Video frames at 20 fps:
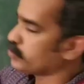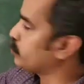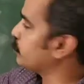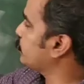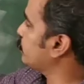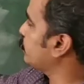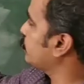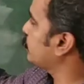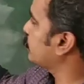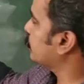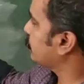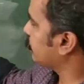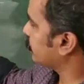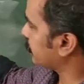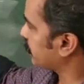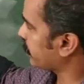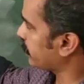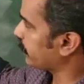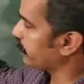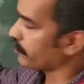2,
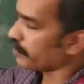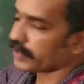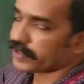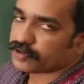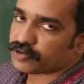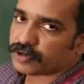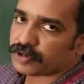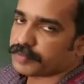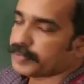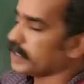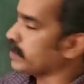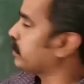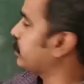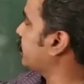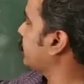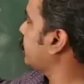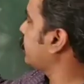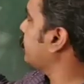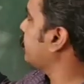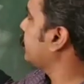we can divide 12 by
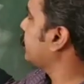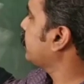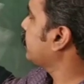3,